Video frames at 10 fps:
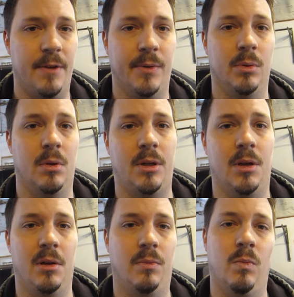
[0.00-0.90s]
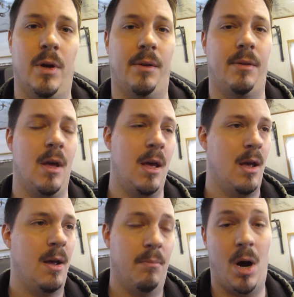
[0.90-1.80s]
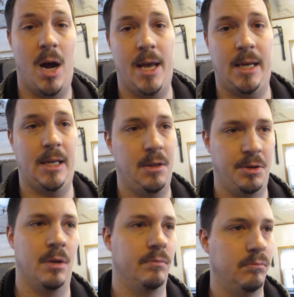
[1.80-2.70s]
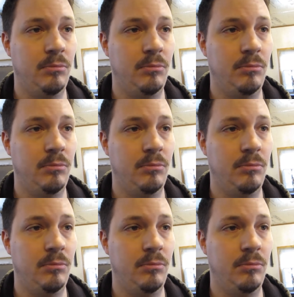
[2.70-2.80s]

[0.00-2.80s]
if it would look good with my, you know,